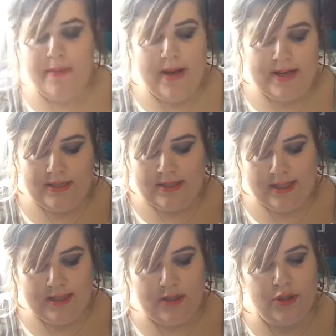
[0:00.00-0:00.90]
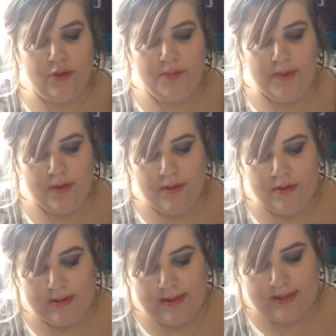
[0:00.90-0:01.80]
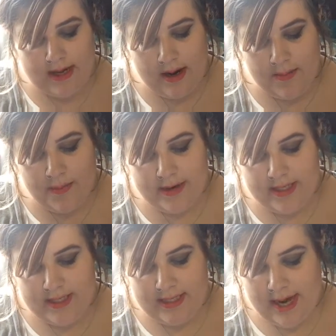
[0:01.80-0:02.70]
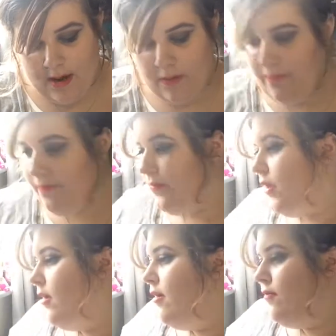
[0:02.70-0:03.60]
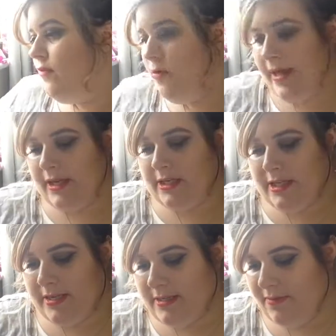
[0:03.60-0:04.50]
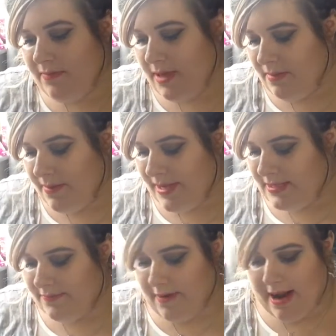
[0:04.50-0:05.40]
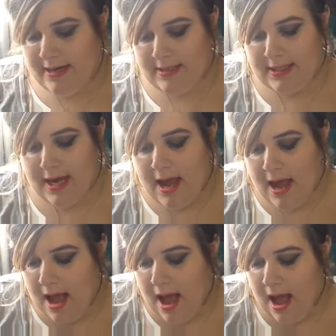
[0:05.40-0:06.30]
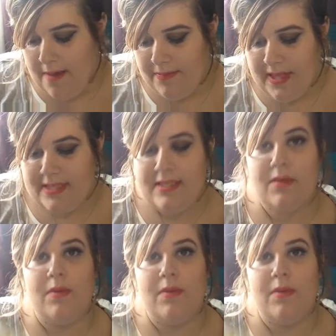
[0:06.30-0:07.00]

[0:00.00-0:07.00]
went into Boots and I printed out 4 pictures of me and my best friend. This is the